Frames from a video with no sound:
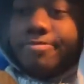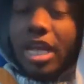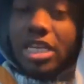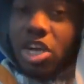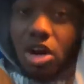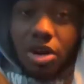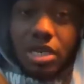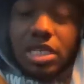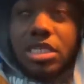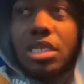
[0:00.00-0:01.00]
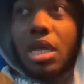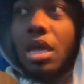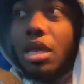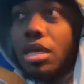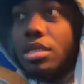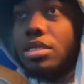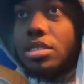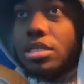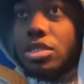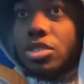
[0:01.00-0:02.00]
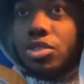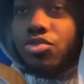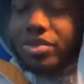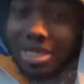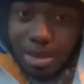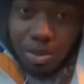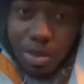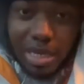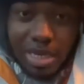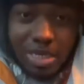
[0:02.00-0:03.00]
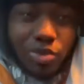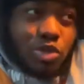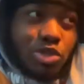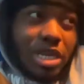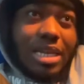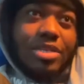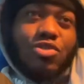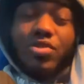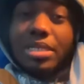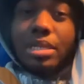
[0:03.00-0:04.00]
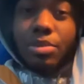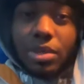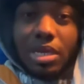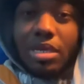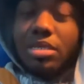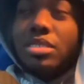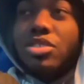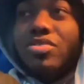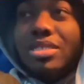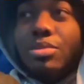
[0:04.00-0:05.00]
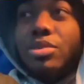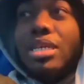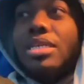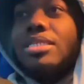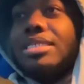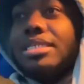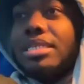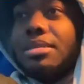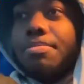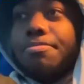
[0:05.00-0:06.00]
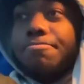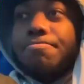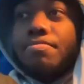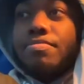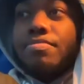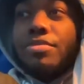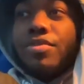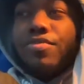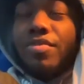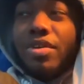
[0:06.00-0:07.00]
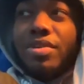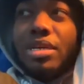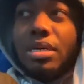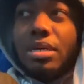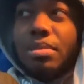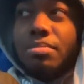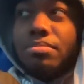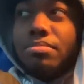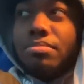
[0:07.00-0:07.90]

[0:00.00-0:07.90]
it's hard because three simple things, when you say three simple things, three simple things could seem very, um,